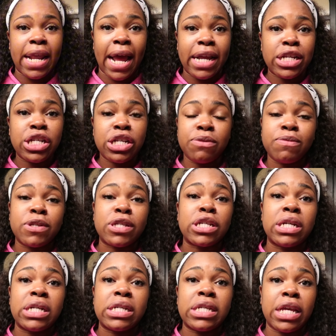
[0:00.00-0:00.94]
That shit was
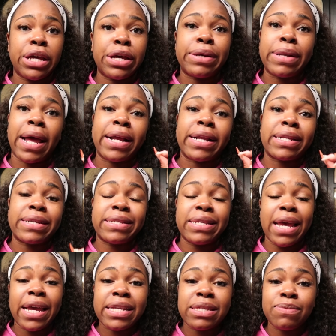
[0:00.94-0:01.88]
good as hell. Like the
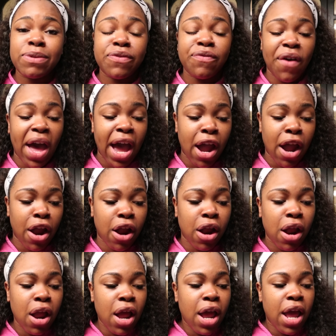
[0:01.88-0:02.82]
taste was
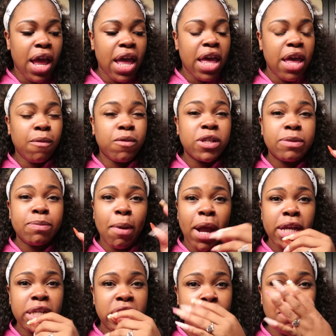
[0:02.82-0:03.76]
fire. It was
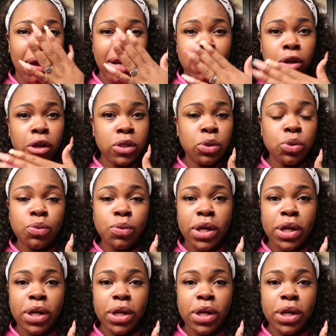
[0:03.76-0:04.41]
spicy. My nose was